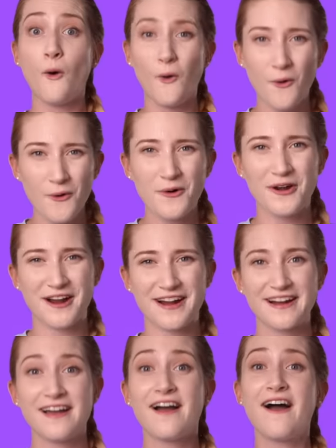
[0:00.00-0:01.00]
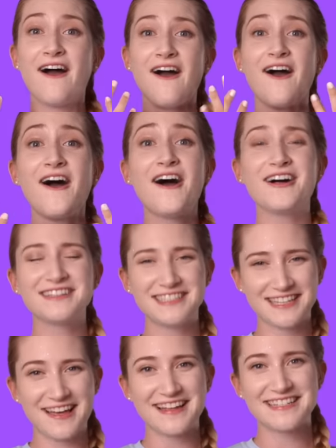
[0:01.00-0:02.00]
Or, all
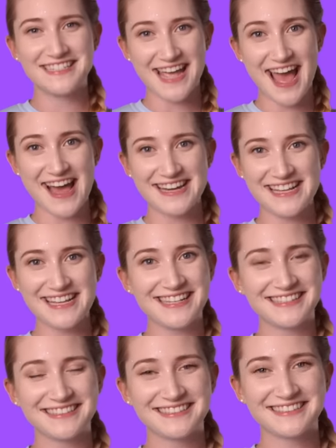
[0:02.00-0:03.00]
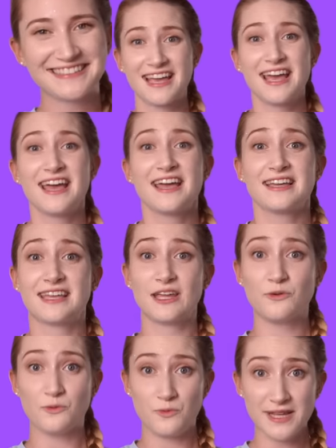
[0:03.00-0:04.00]
done, daddy.
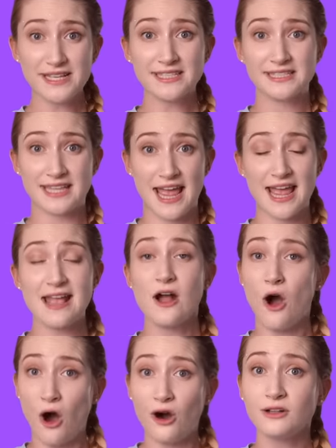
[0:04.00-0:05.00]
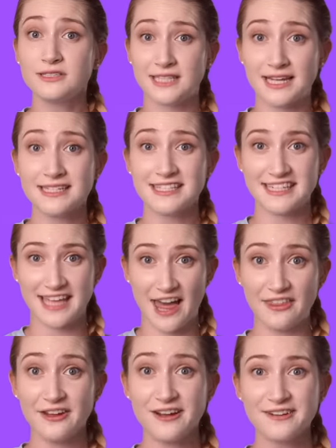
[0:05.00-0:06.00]
Can we say all done
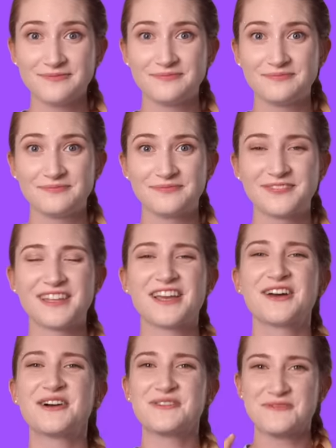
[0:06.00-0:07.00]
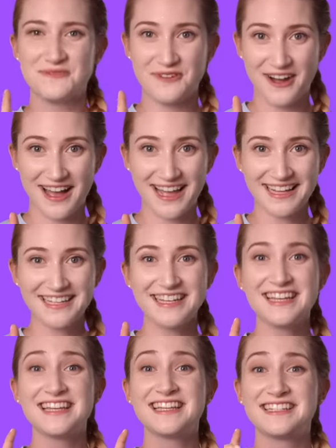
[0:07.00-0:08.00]
together? One,
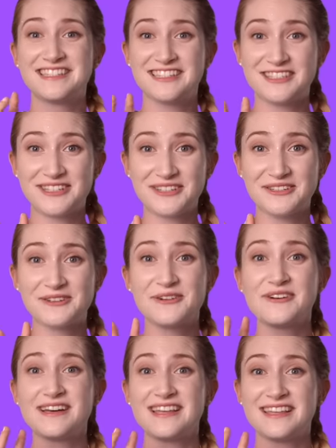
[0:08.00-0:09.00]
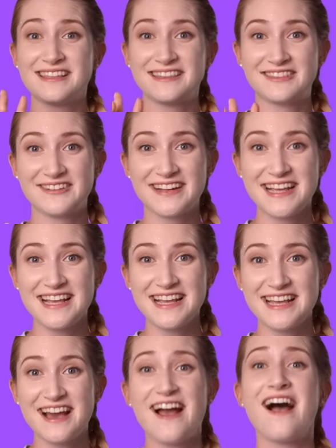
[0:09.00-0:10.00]
two, three,
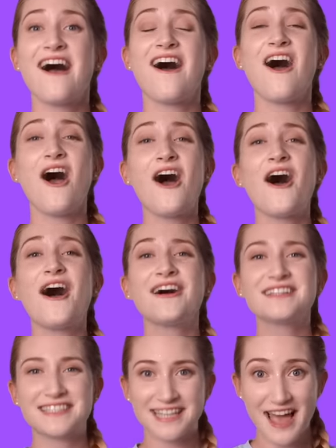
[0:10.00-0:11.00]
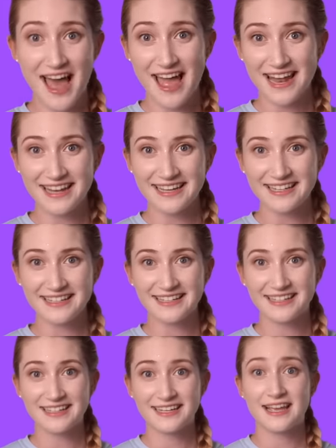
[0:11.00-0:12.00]
all done.
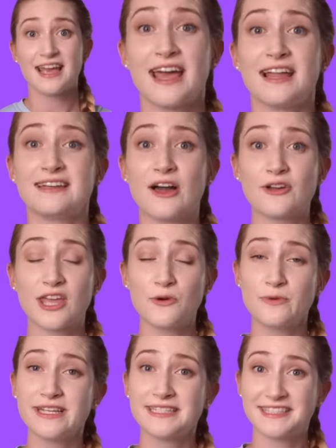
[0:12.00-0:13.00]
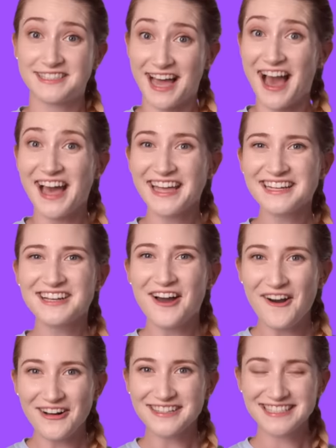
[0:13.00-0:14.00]
Now can we sign
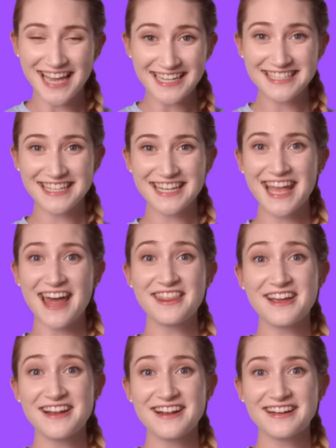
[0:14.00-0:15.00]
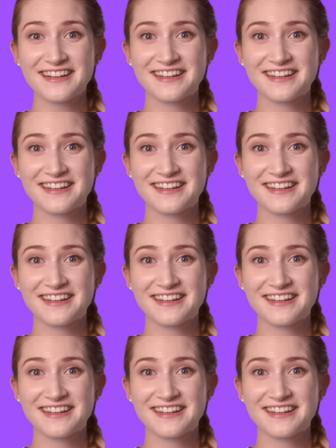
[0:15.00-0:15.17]
all done together?